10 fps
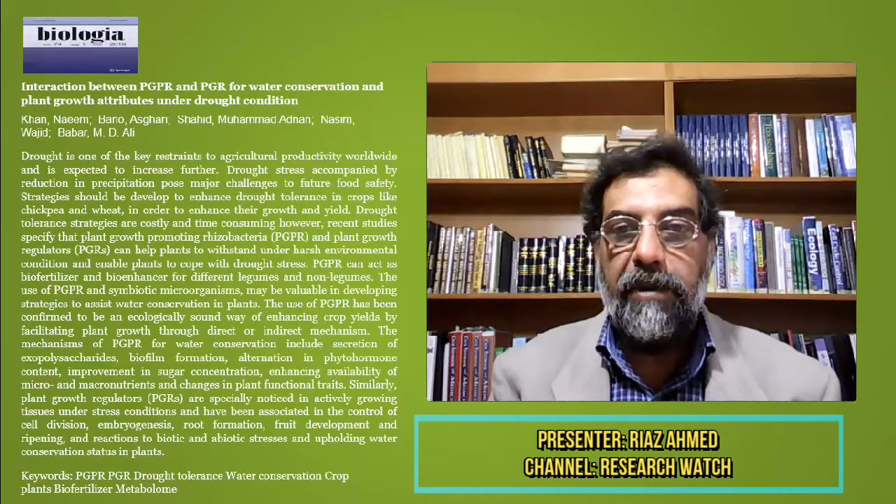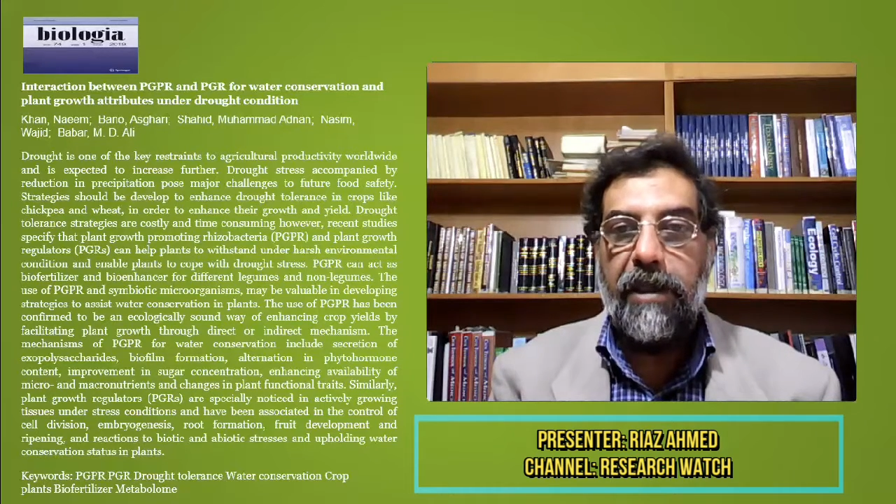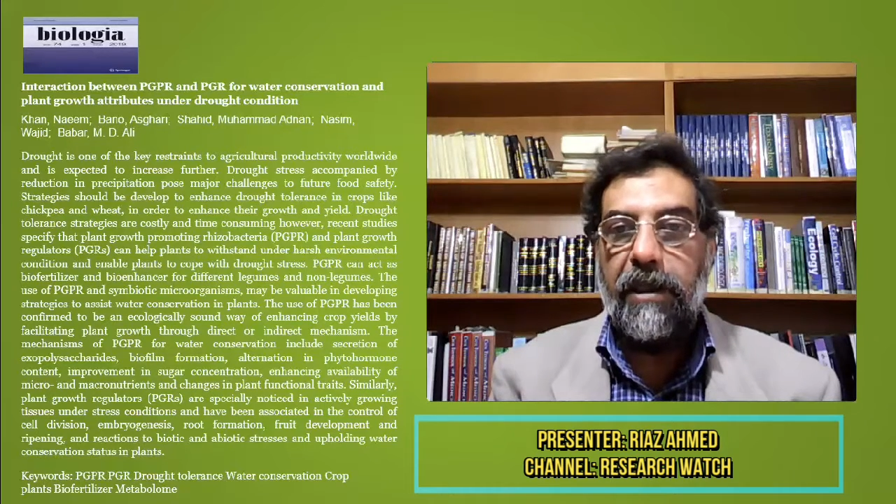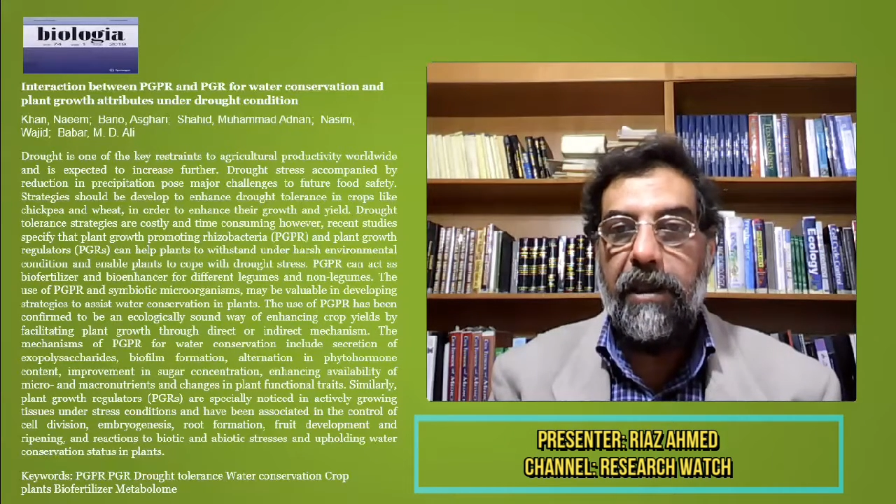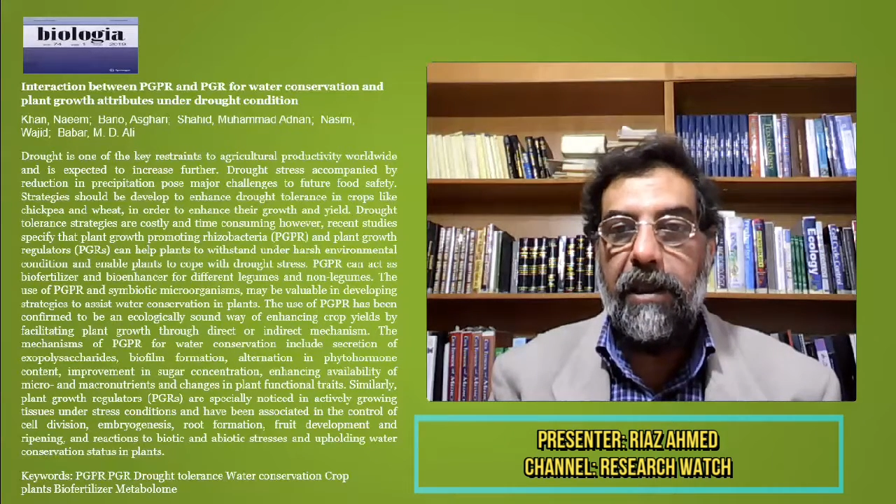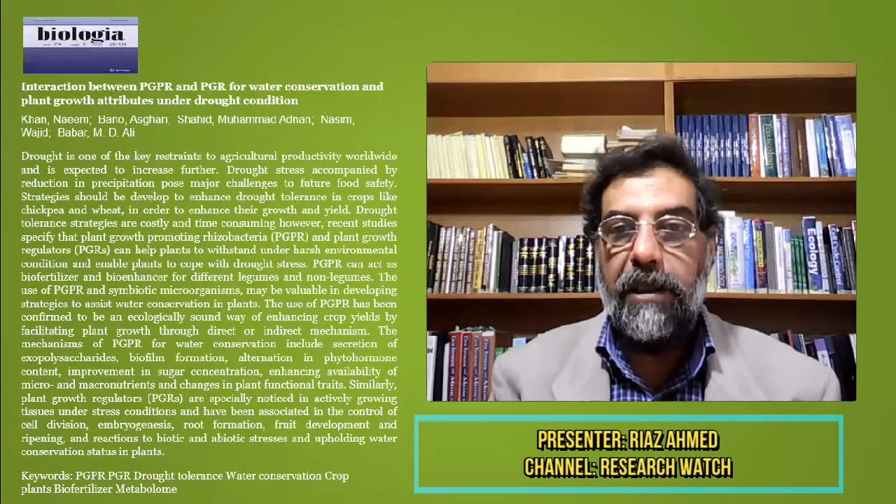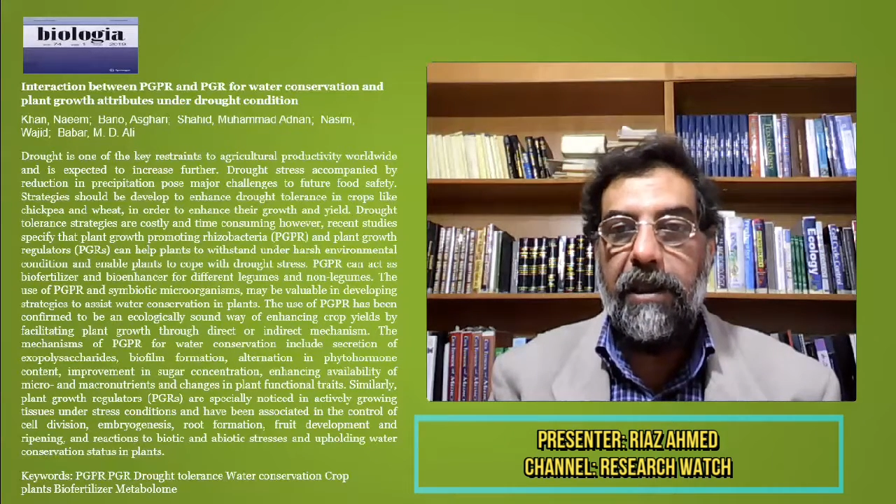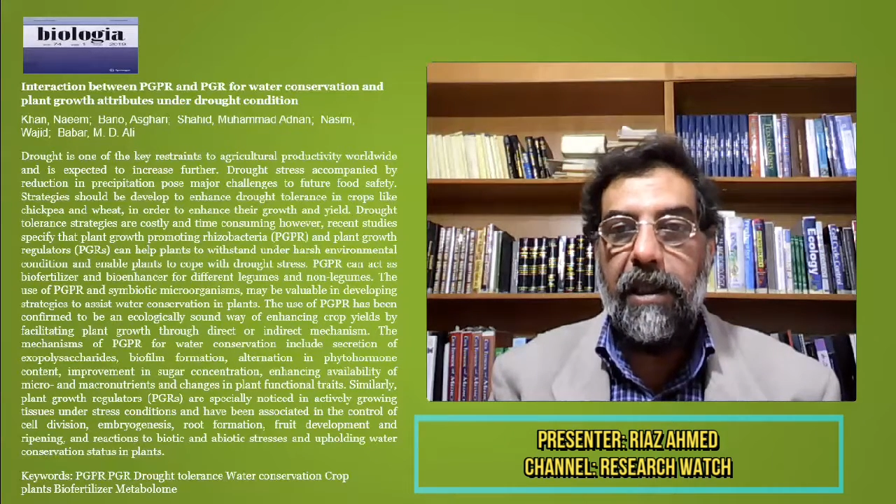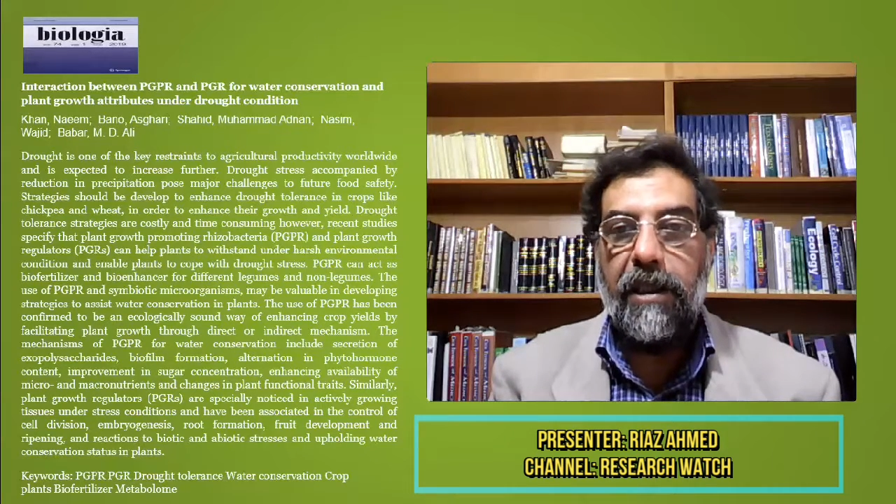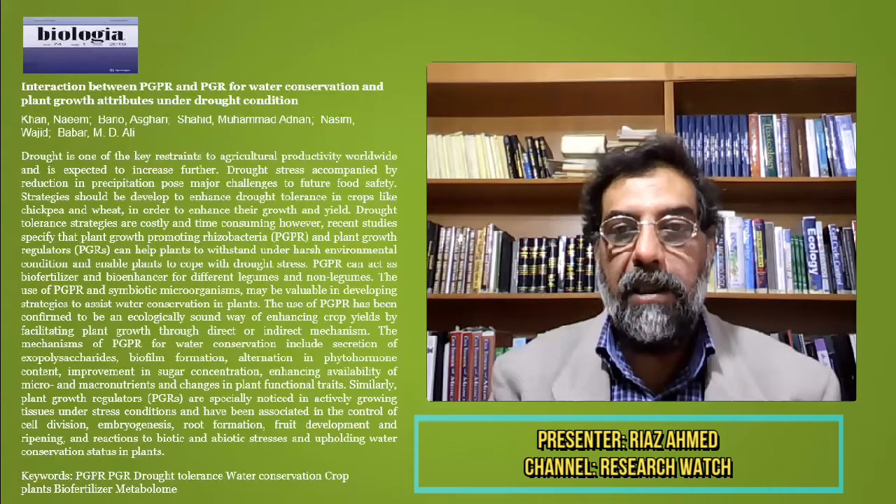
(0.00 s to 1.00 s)
in the
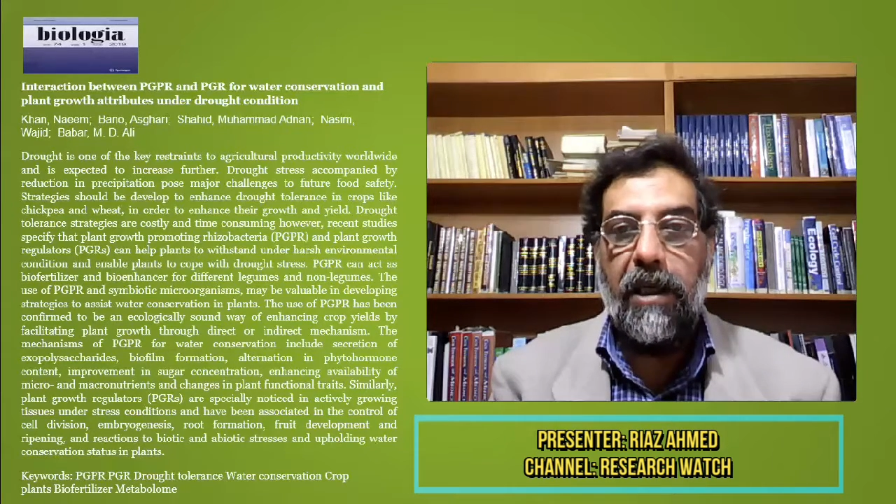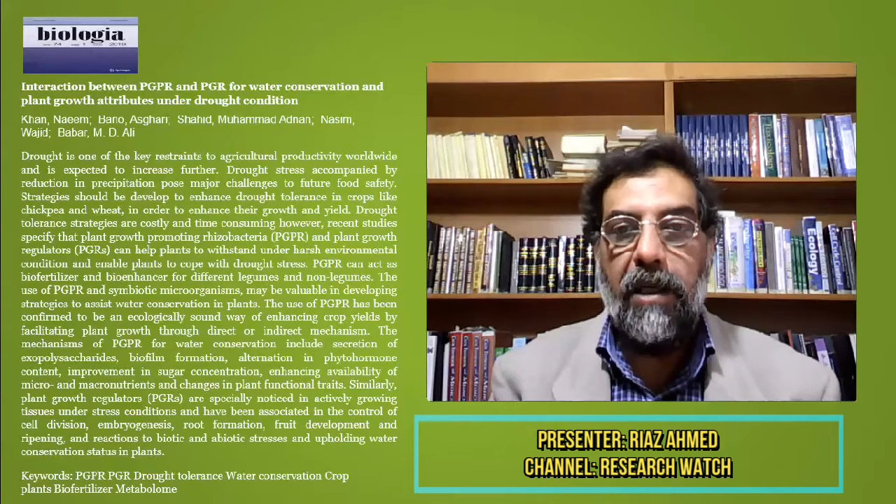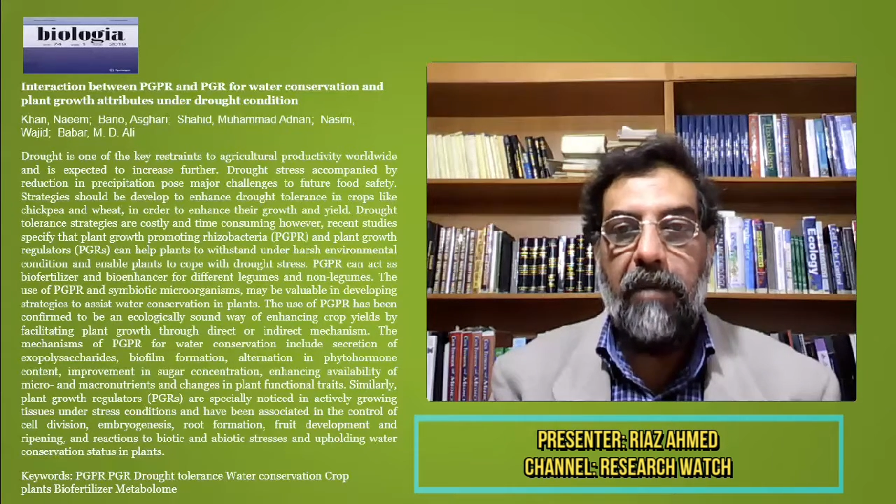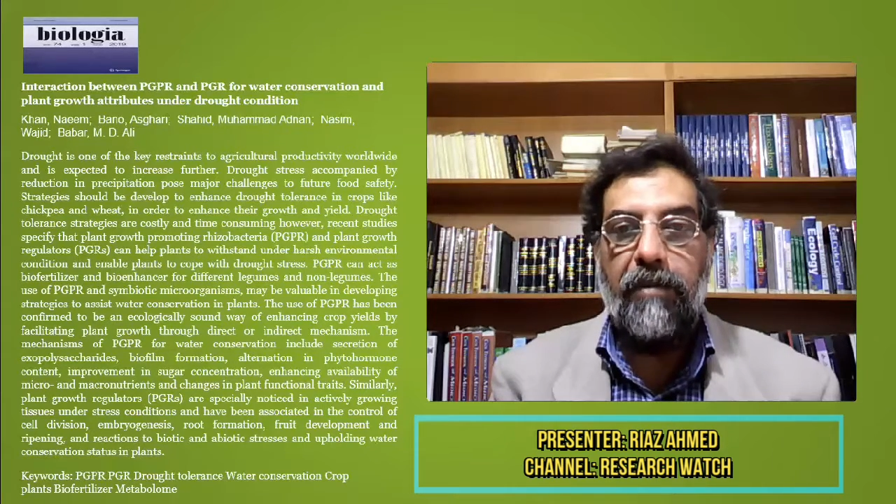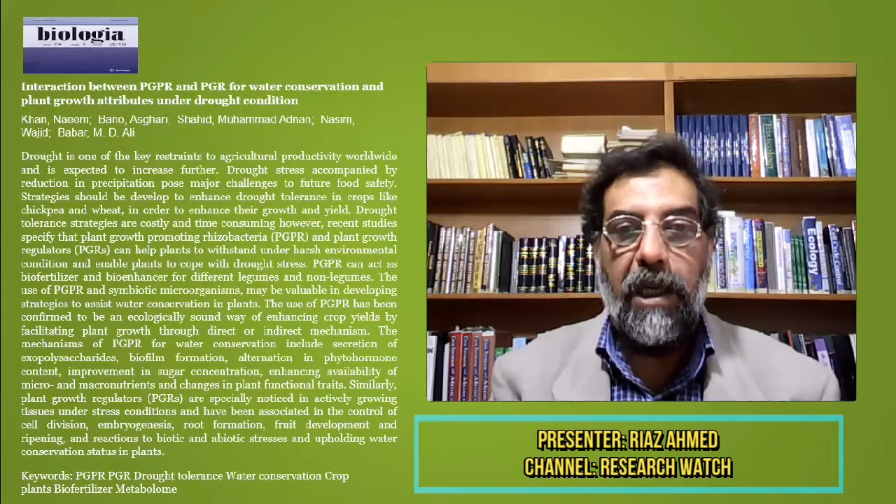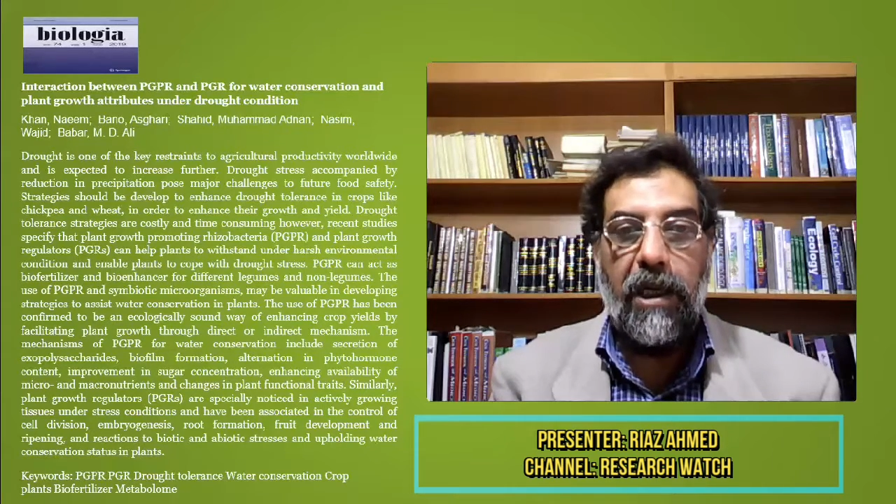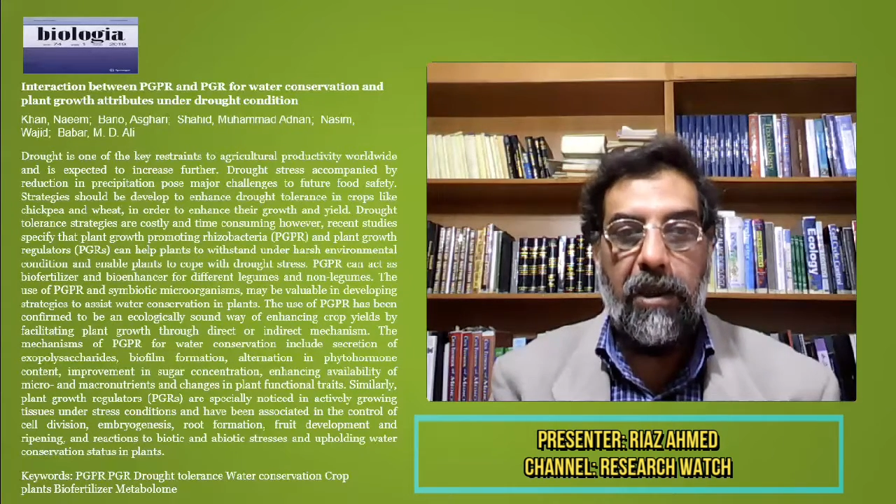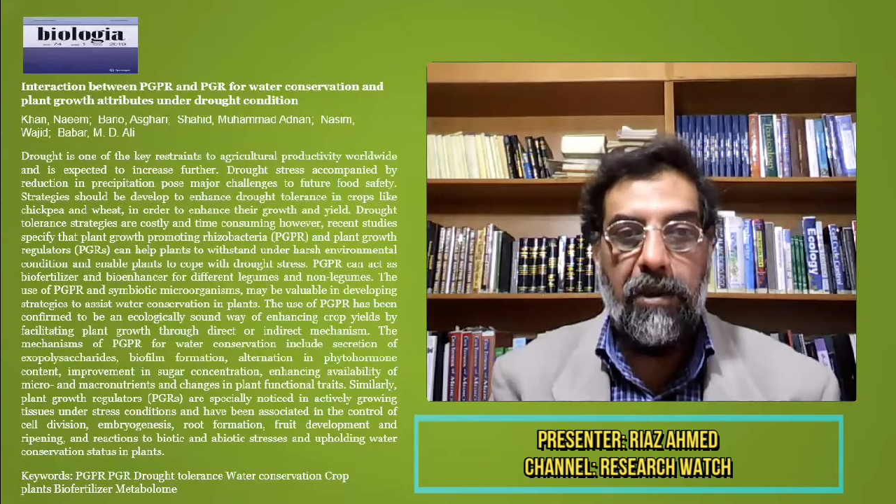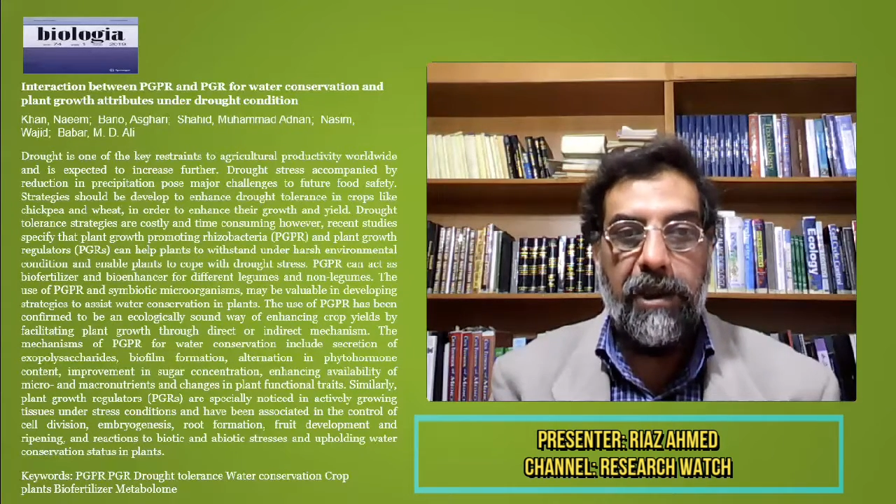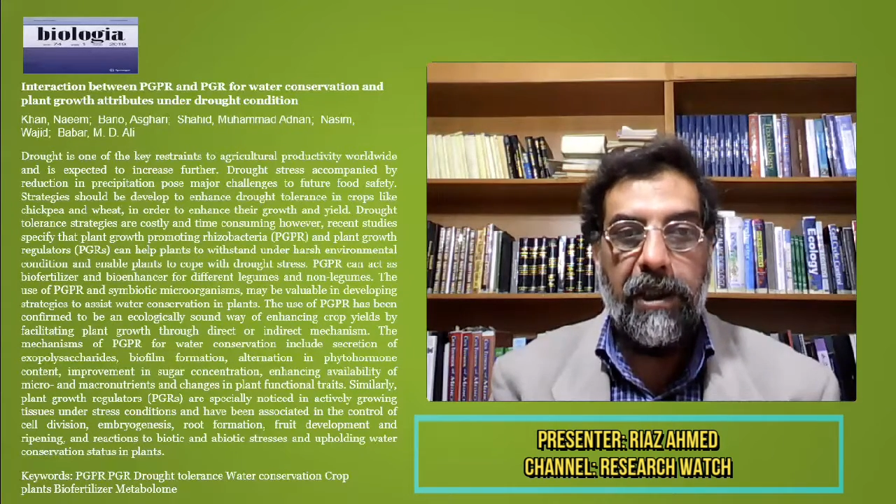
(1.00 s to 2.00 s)
Journal of
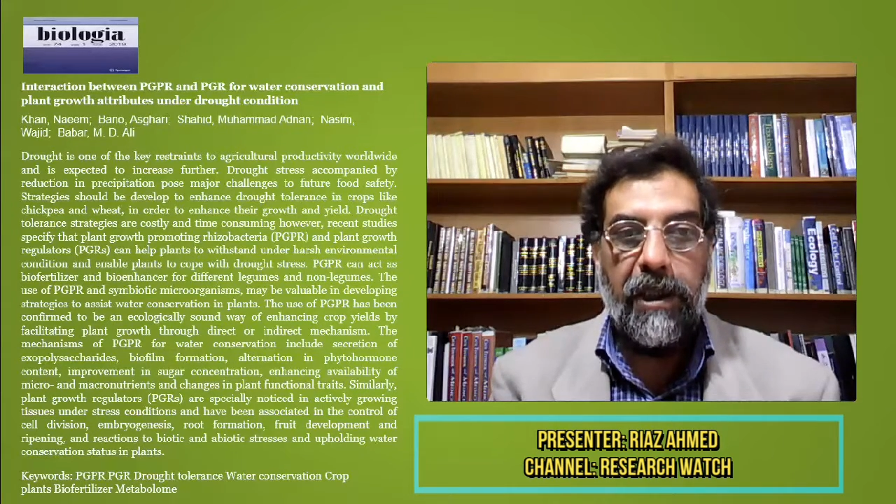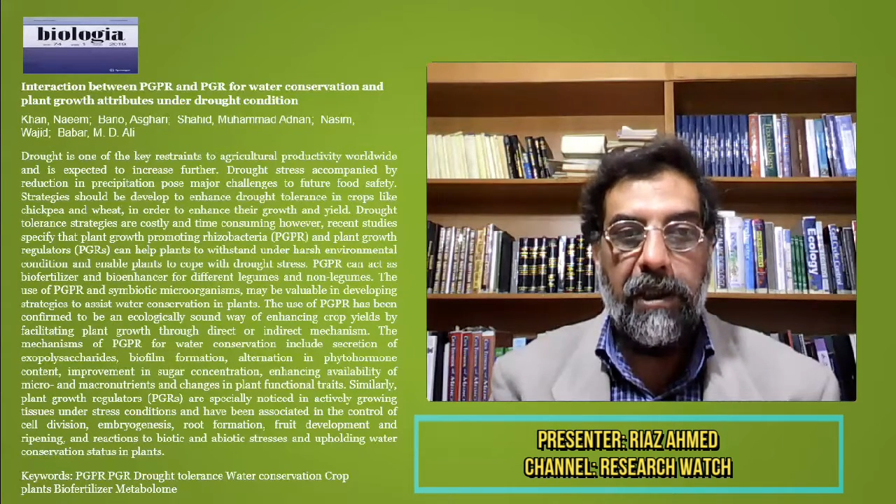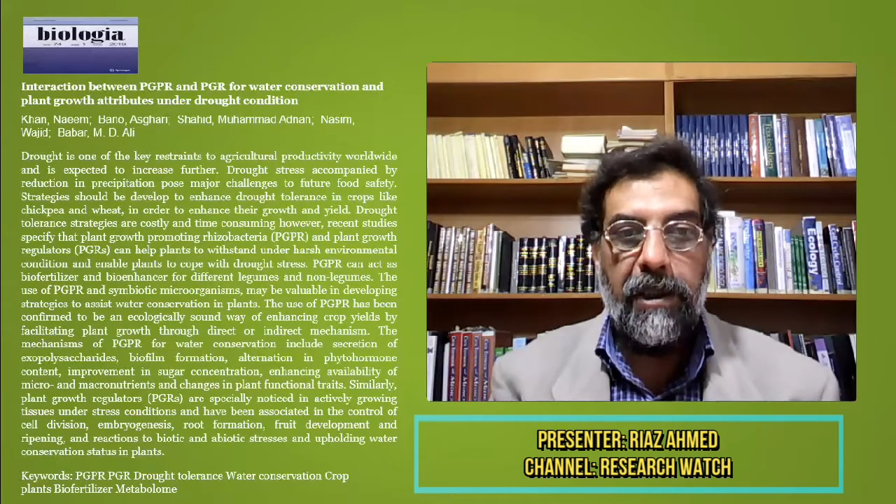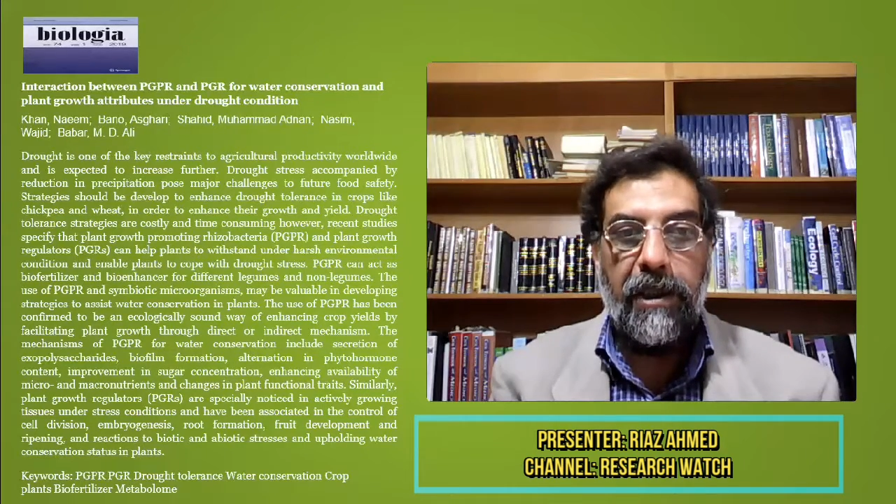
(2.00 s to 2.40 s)
Biologia.